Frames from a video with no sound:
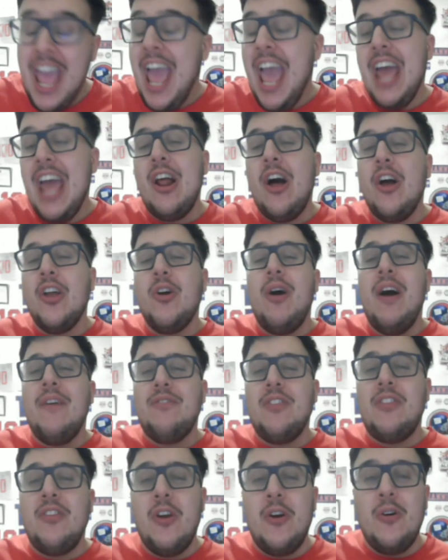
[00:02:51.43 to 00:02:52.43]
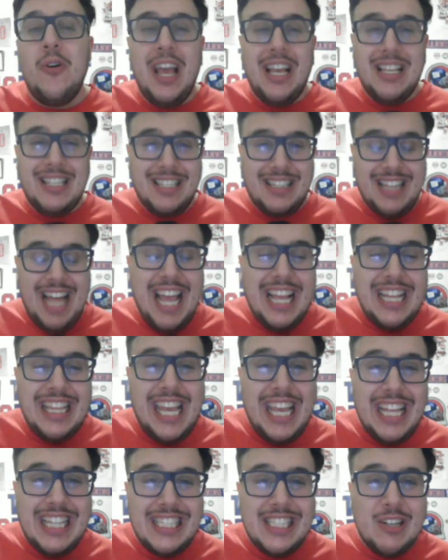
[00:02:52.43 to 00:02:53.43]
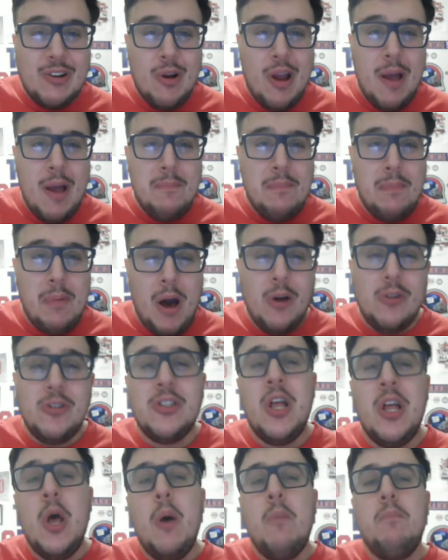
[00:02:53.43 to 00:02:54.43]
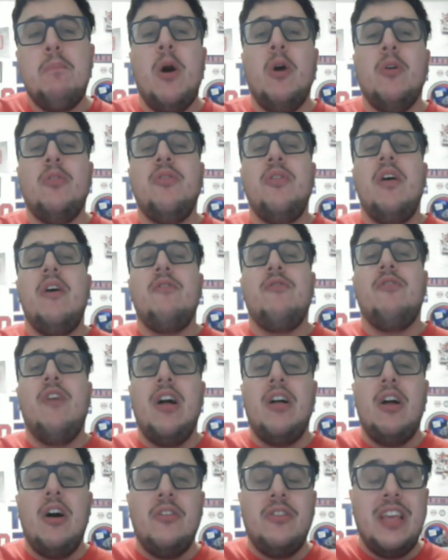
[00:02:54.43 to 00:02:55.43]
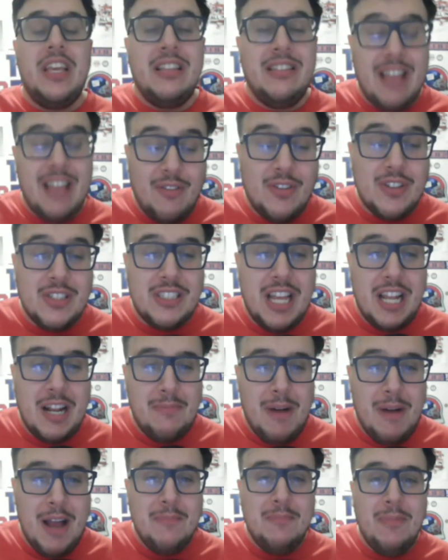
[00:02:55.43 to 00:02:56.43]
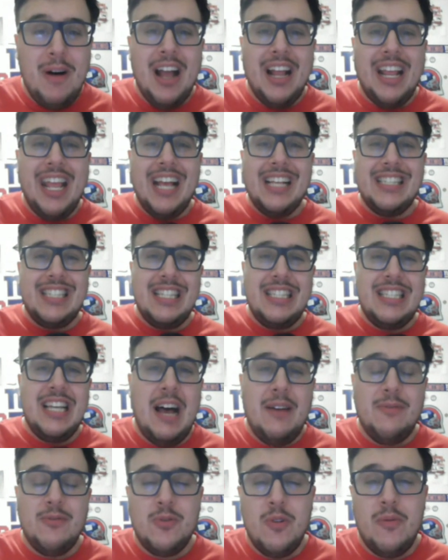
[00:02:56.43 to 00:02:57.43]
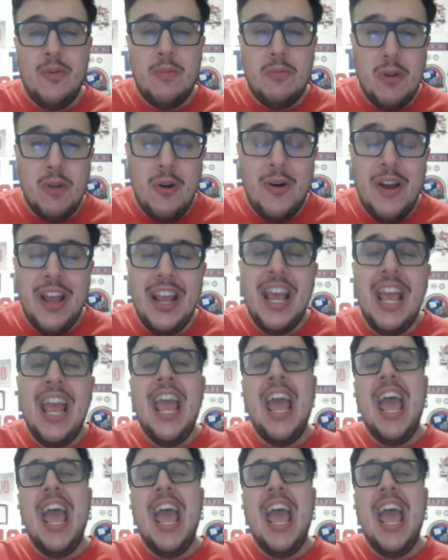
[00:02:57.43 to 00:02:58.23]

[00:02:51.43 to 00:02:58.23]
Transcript: And all you'll have to do is like the Instagram post, both follow the Devil State of Mind podcast and Tom's River Brewing,